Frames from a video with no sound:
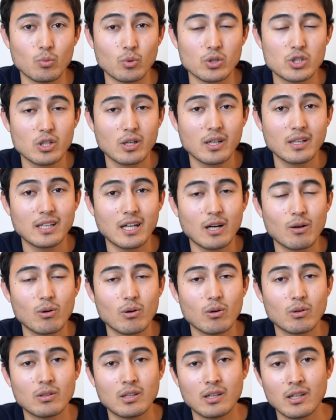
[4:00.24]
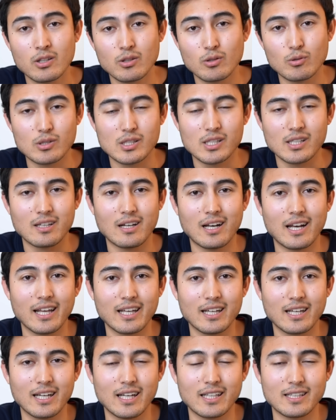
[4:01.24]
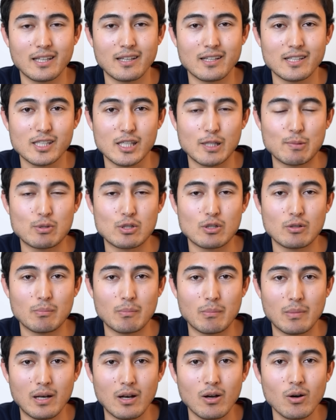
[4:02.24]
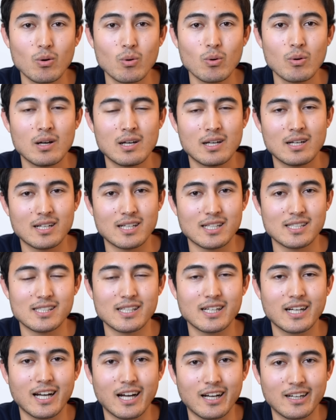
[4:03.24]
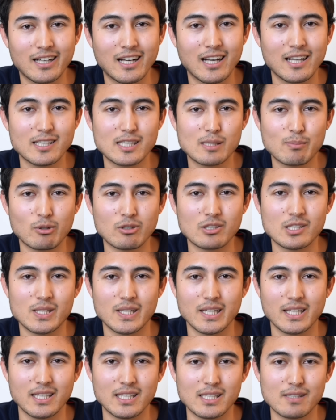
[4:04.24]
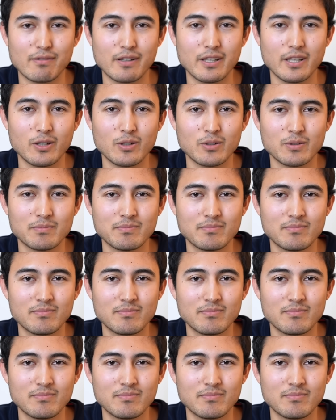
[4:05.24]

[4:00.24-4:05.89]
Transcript: which you can download using the link in the description below, as they're kindly sponsoring this video.